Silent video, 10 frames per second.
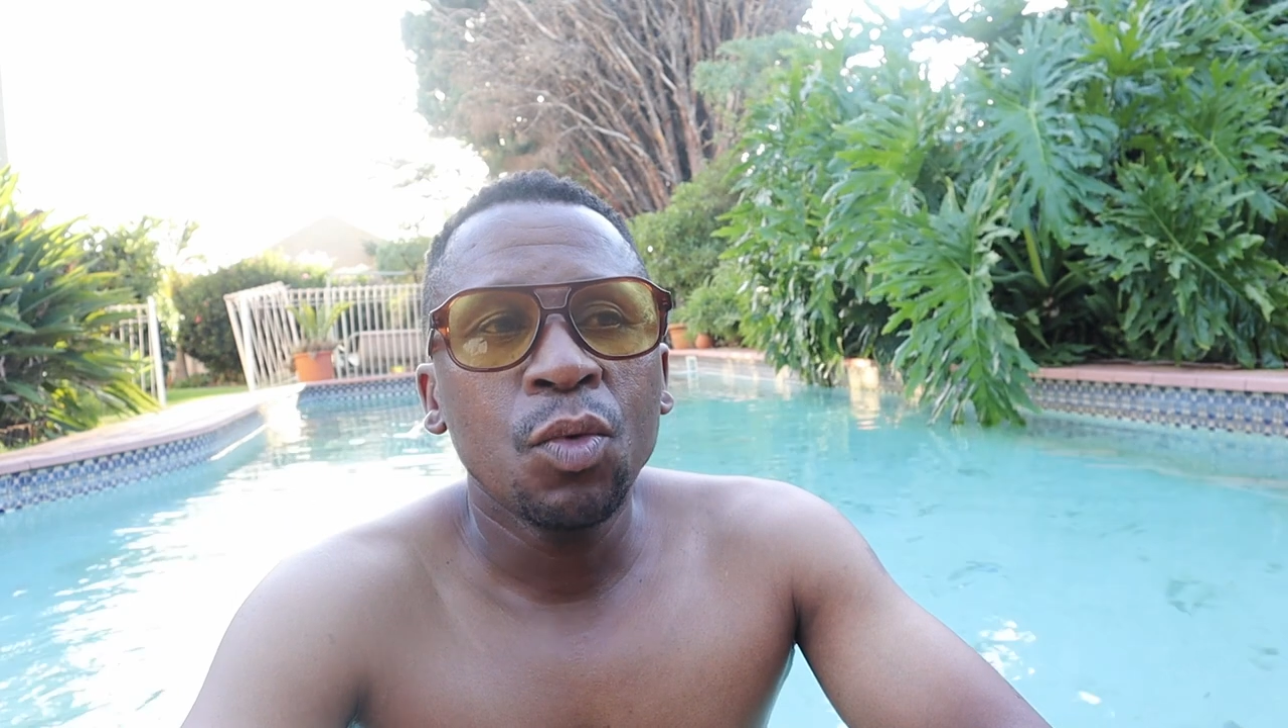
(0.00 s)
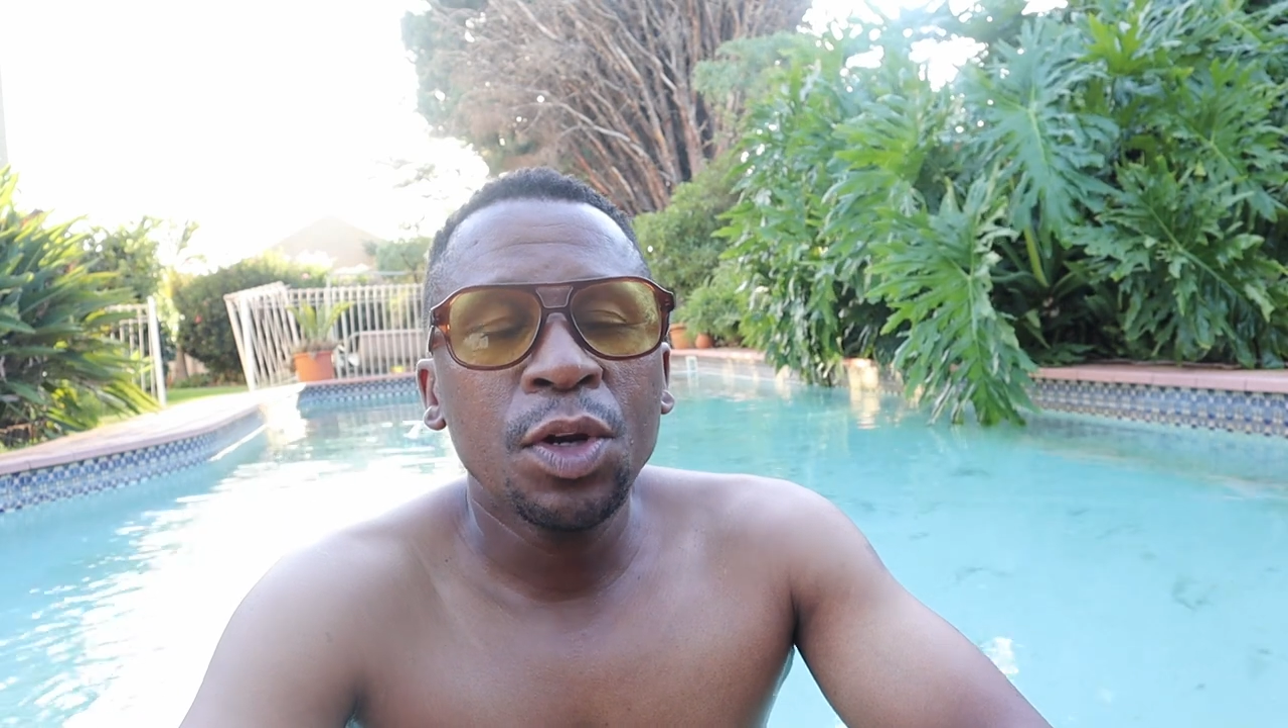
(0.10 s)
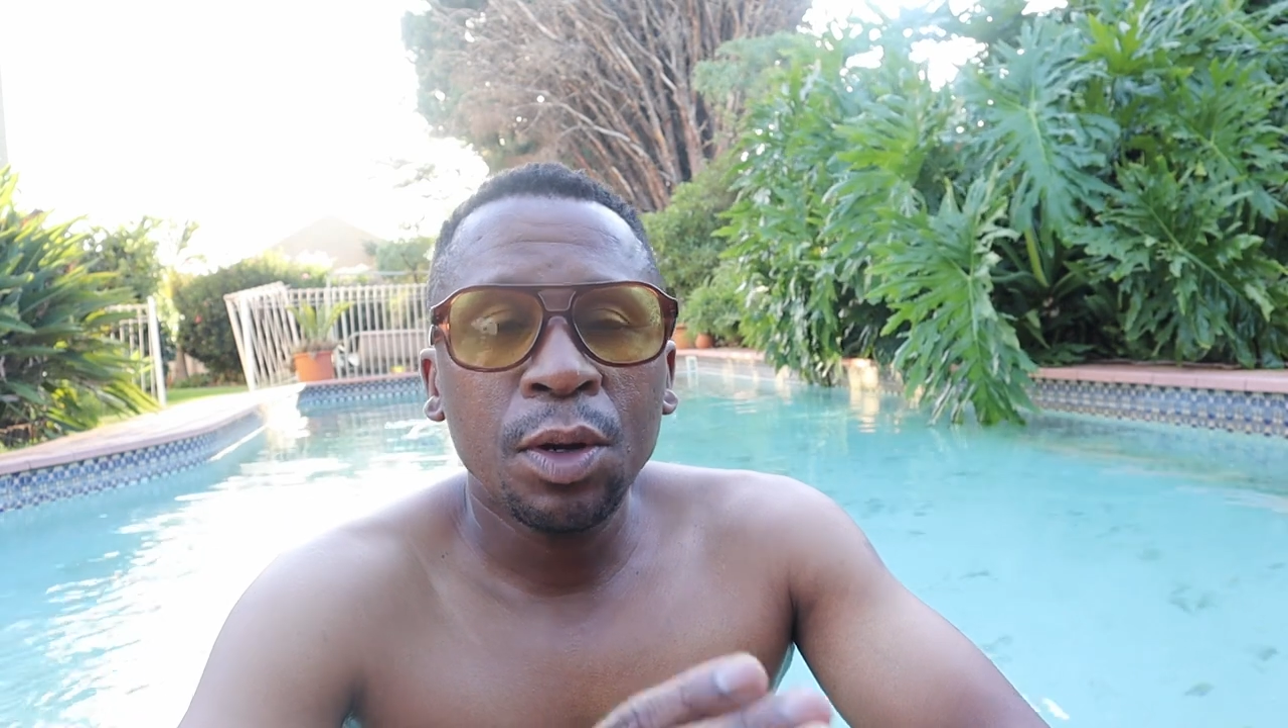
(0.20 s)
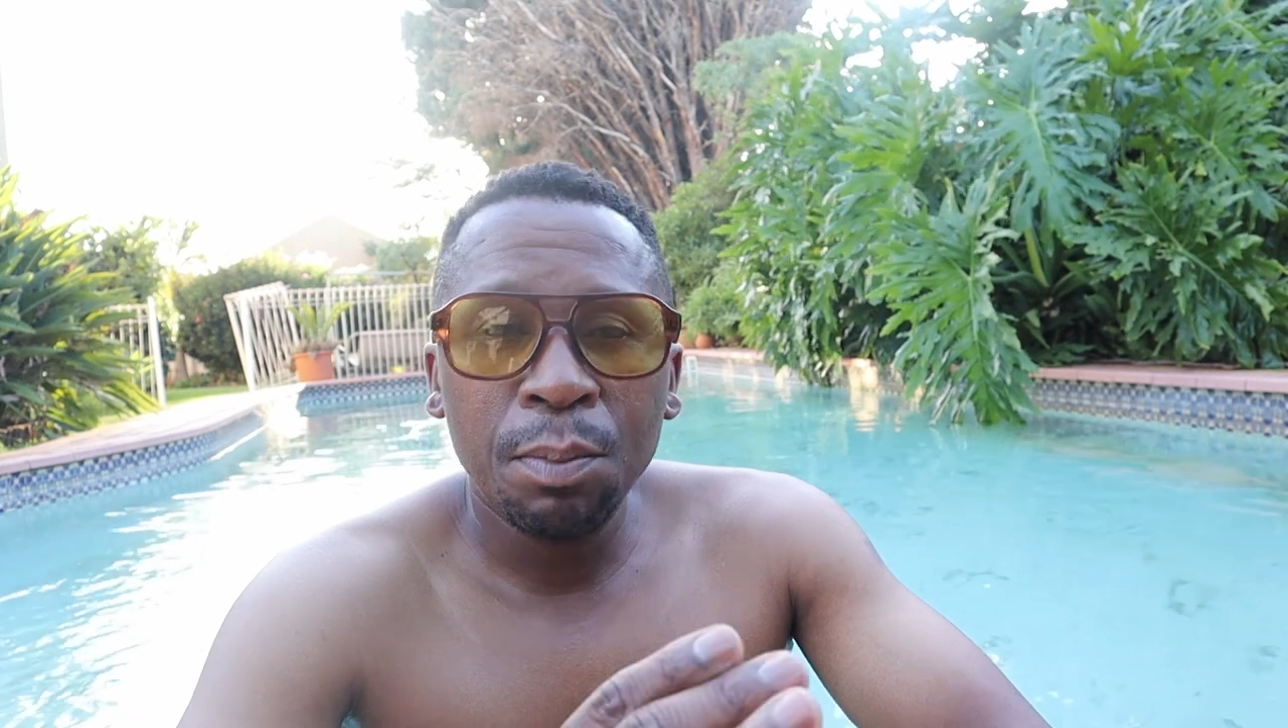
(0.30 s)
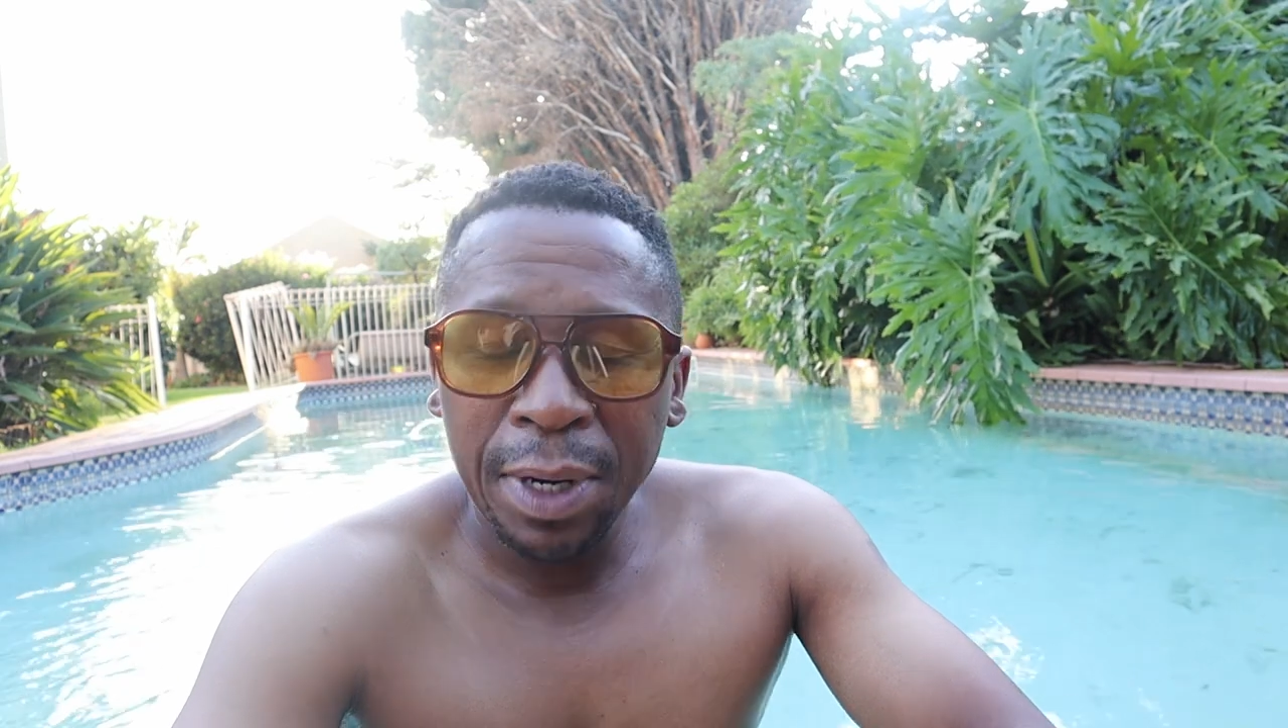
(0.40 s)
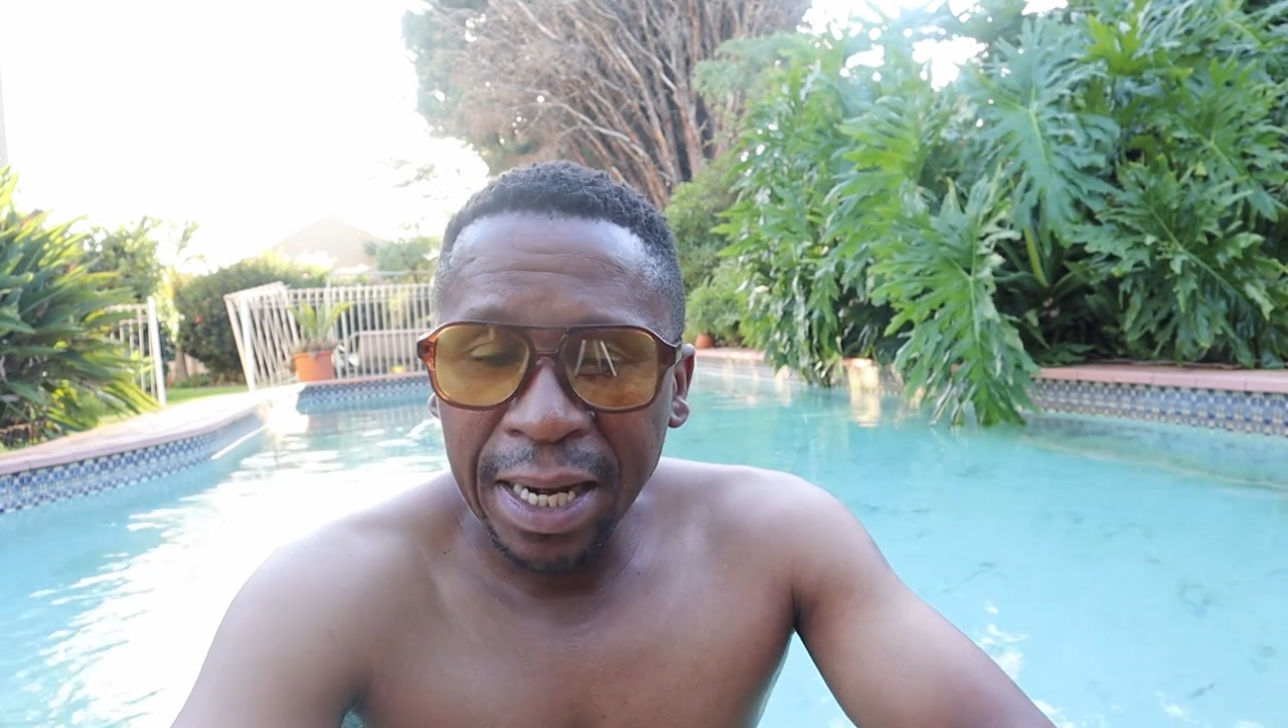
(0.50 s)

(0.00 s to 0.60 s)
we don't